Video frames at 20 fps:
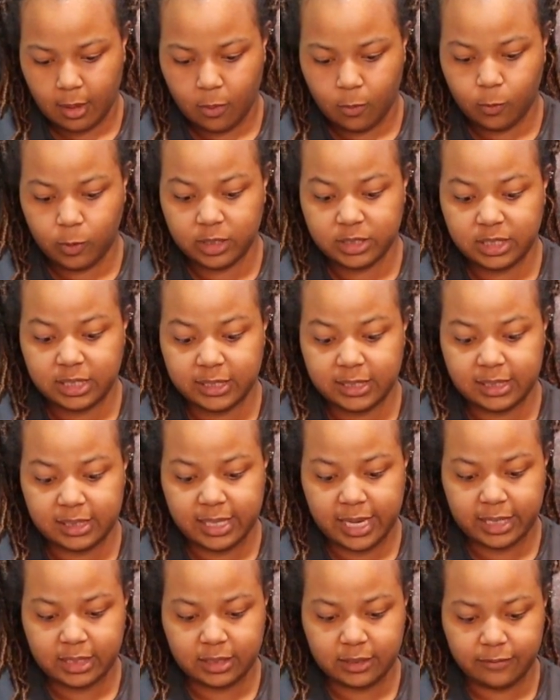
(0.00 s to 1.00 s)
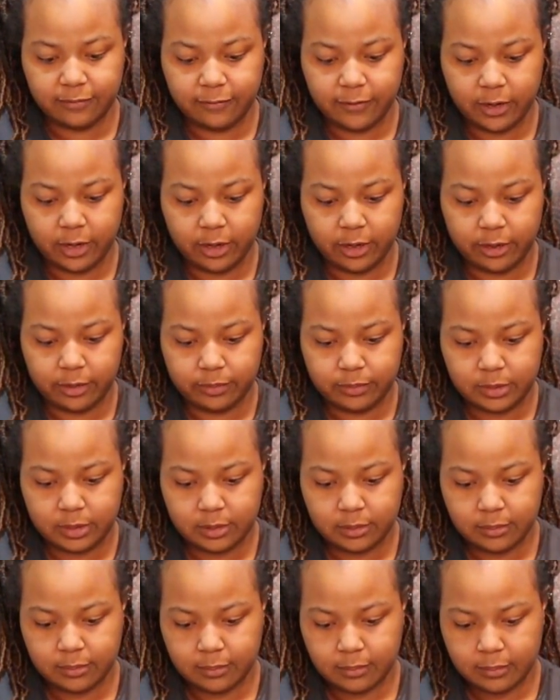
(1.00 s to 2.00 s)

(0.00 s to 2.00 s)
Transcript: Once it sets and firms,